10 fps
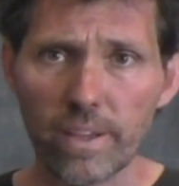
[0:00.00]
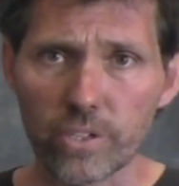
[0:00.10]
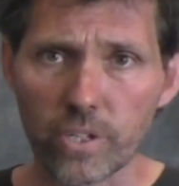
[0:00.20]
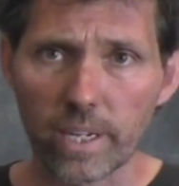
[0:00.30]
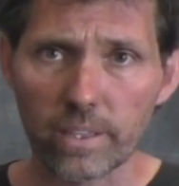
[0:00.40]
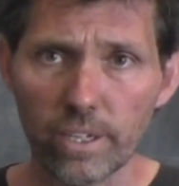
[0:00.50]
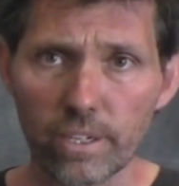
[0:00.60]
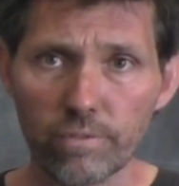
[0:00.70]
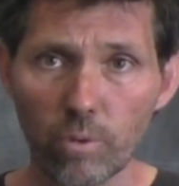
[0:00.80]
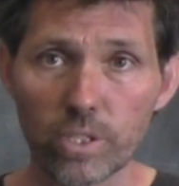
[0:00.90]
down the track that you
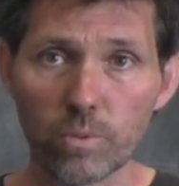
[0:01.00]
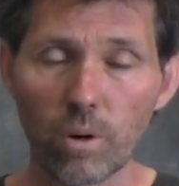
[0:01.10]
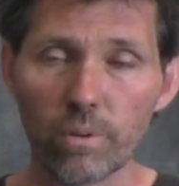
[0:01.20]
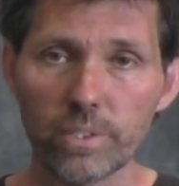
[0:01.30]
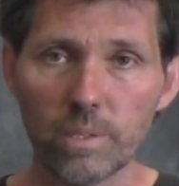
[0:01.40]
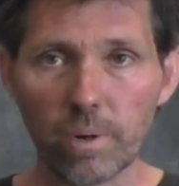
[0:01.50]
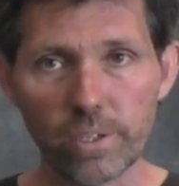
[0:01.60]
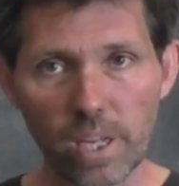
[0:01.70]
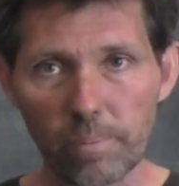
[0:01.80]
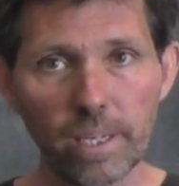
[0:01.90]
can void your warranty by
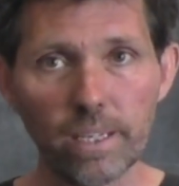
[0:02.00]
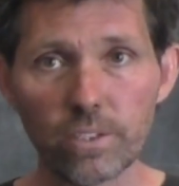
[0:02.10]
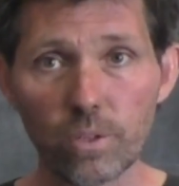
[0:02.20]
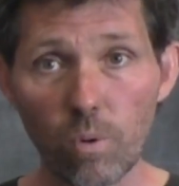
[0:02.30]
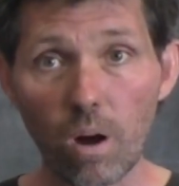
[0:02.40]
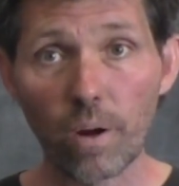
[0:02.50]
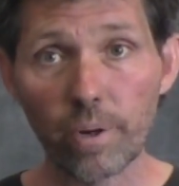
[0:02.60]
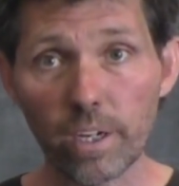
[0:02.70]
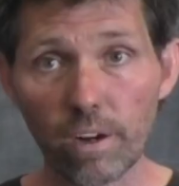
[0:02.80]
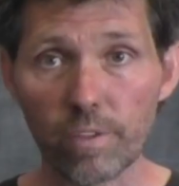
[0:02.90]
tapping into the
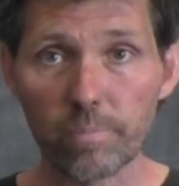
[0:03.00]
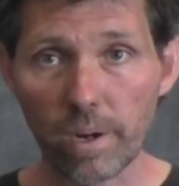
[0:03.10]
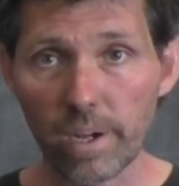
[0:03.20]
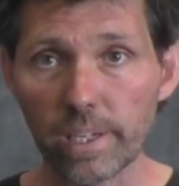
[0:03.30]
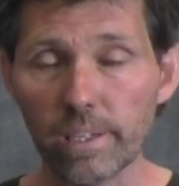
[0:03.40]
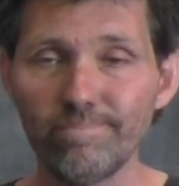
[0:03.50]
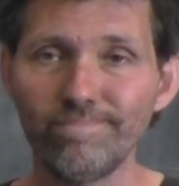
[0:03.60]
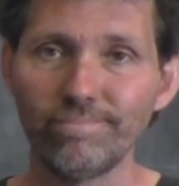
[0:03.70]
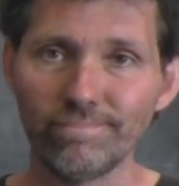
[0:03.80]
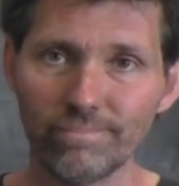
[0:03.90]
wiring of the bike.
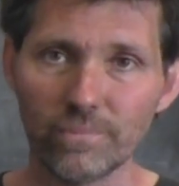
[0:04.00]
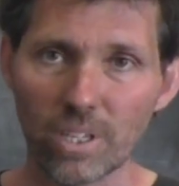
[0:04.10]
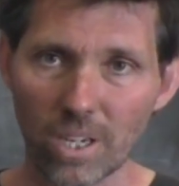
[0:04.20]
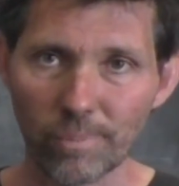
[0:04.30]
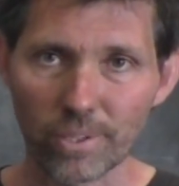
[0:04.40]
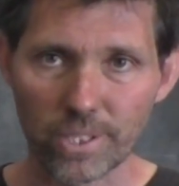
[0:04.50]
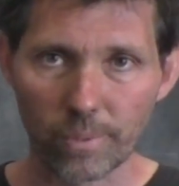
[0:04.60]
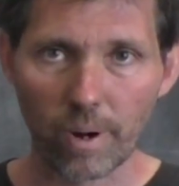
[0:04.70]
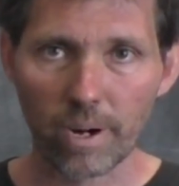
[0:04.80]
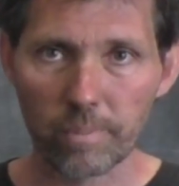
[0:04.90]
I'm not so
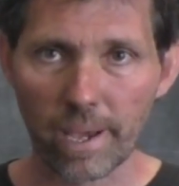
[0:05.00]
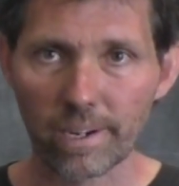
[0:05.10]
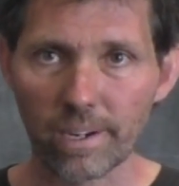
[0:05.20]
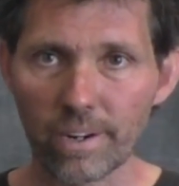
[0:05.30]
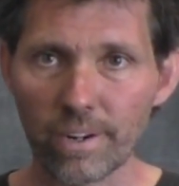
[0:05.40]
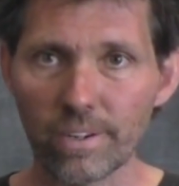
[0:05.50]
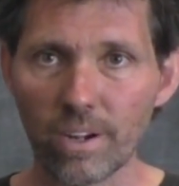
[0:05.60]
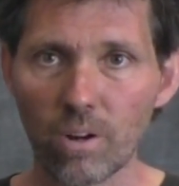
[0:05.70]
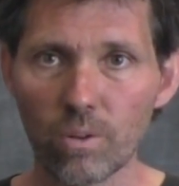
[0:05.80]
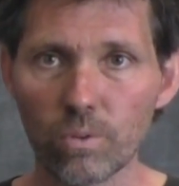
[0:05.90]
worried about it. I don't
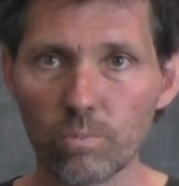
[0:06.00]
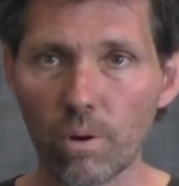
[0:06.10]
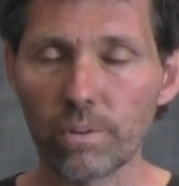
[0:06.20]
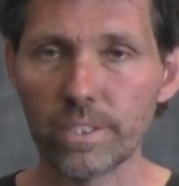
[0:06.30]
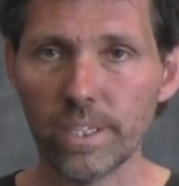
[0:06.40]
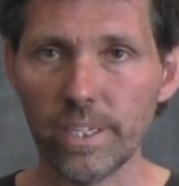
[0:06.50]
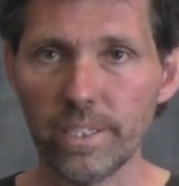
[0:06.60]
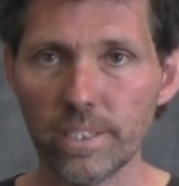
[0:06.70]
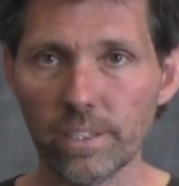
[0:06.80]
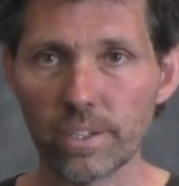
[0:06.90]
hold
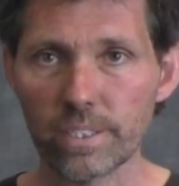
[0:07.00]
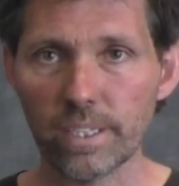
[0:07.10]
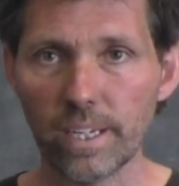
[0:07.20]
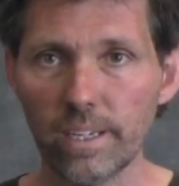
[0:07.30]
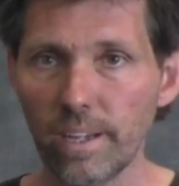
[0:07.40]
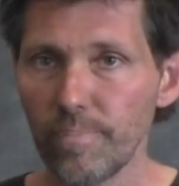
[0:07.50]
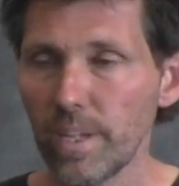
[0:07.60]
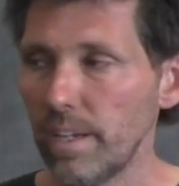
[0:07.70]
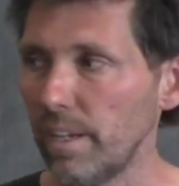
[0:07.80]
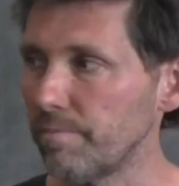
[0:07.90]
warranties in a lot of stead.
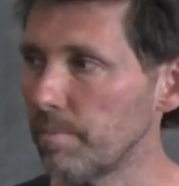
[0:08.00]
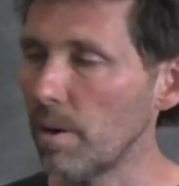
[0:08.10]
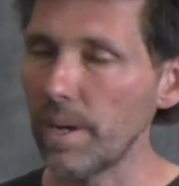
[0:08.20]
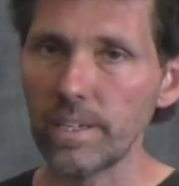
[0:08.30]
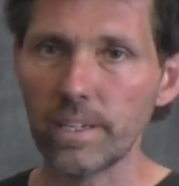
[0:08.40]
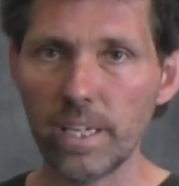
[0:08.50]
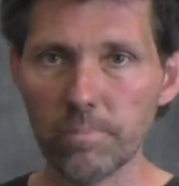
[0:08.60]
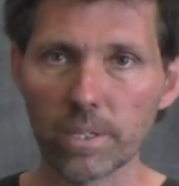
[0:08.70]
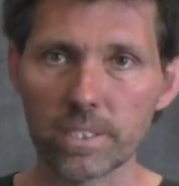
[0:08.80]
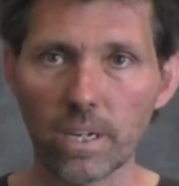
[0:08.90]
If my
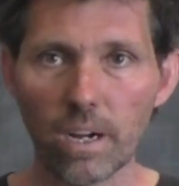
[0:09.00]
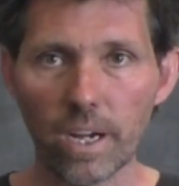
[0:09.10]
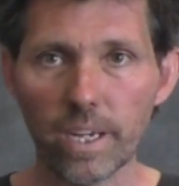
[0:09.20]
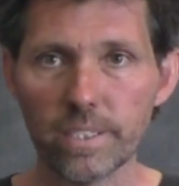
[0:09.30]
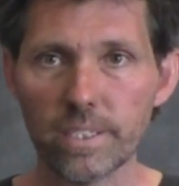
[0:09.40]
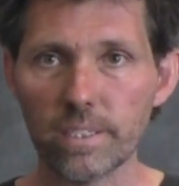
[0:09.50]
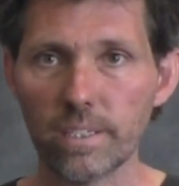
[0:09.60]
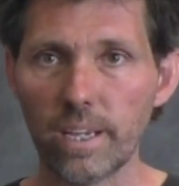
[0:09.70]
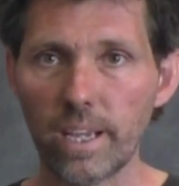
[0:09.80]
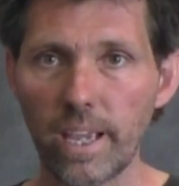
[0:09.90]
gearbox
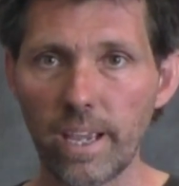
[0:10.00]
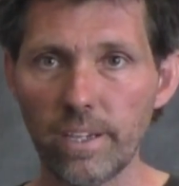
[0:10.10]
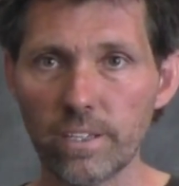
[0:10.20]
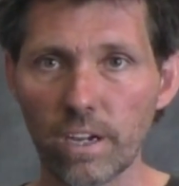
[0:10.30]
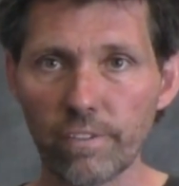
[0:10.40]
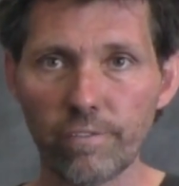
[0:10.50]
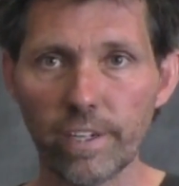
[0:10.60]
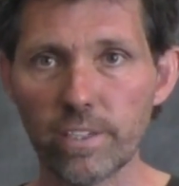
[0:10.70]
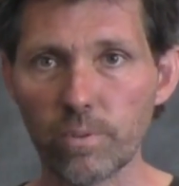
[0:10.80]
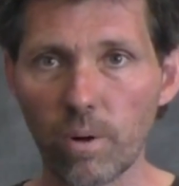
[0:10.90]
dies and I've
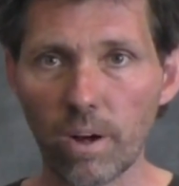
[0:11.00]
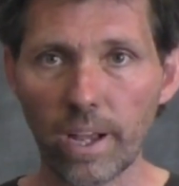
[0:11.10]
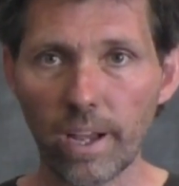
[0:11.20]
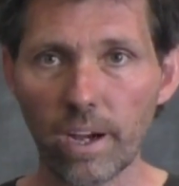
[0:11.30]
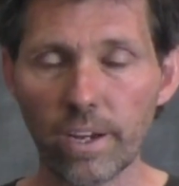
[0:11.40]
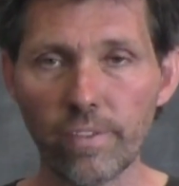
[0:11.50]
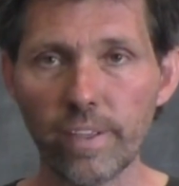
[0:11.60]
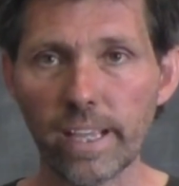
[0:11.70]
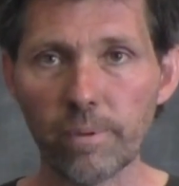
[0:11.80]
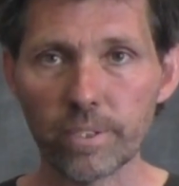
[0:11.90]
affected a wire, I don't
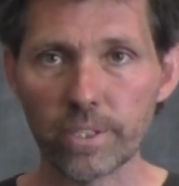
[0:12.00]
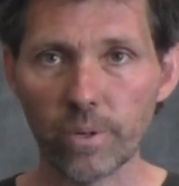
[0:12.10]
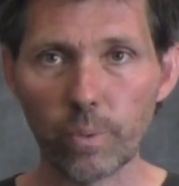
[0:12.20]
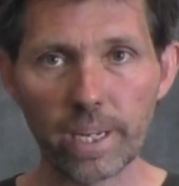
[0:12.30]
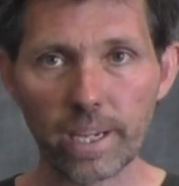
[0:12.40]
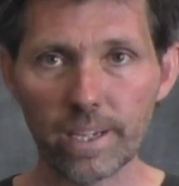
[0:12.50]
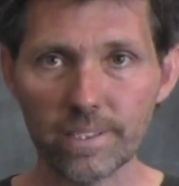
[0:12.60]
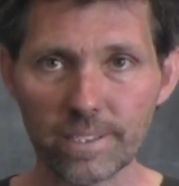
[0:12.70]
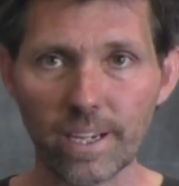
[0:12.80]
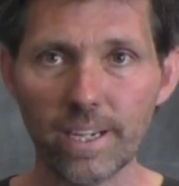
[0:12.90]
think anyone's going to win a
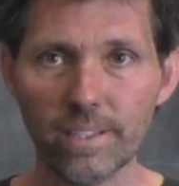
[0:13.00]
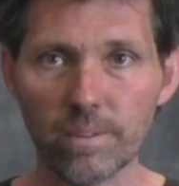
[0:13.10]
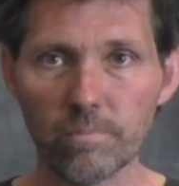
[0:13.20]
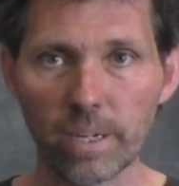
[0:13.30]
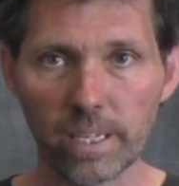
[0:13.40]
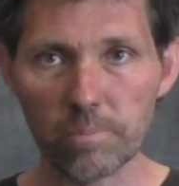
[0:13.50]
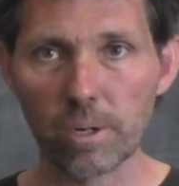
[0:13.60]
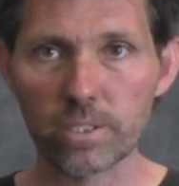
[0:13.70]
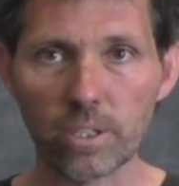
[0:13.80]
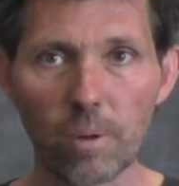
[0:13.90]
case saying that my
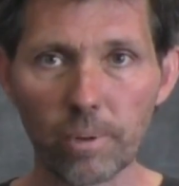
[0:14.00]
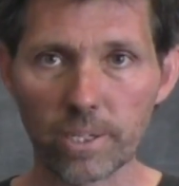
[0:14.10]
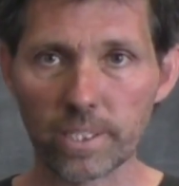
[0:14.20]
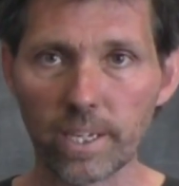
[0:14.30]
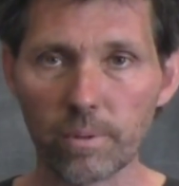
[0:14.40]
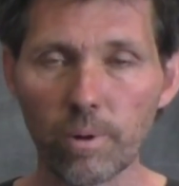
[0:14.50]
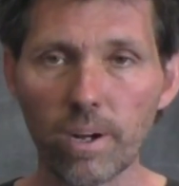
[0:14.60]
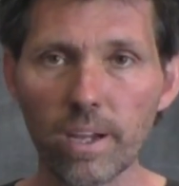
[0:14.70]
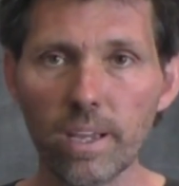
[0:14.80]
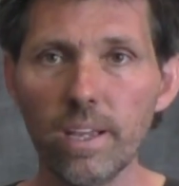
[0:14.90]
gearbox died because I cut a
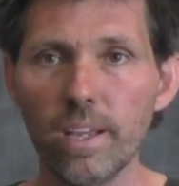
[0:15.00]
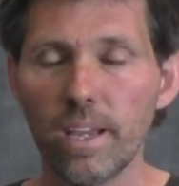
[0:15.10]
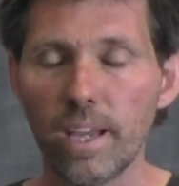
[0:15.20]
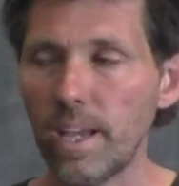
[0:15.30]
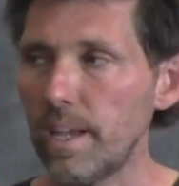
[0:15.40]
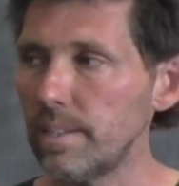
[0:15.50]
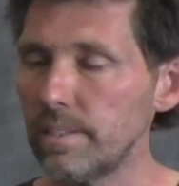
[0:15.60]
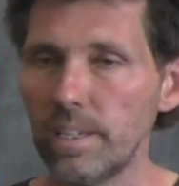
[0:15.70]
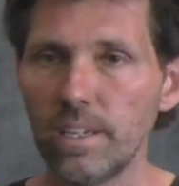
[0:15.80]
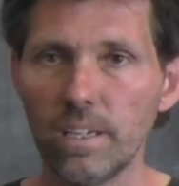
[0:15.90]
wire. And
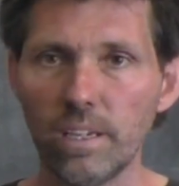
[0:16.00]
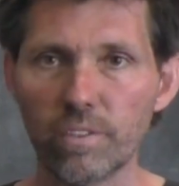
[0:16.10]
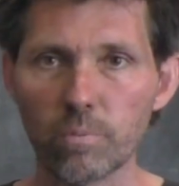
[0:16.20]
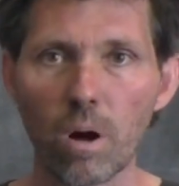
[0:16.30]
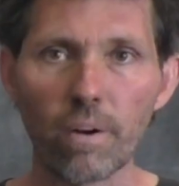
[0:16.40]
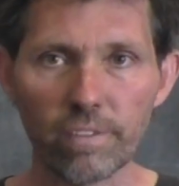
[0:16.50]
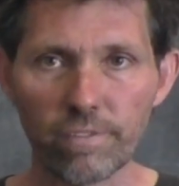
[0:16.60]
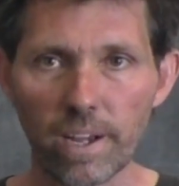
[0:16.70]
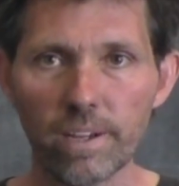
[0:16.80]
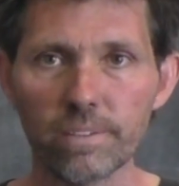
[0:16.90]
if the wiring
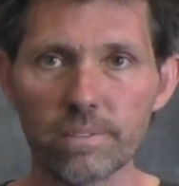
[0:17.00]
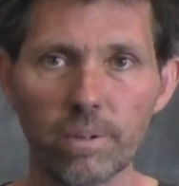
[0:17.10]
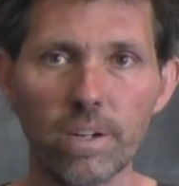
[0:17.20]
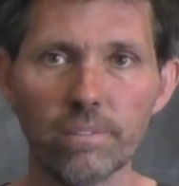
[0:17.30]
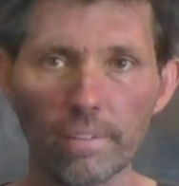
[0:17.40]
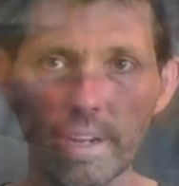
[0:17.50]
fails, well,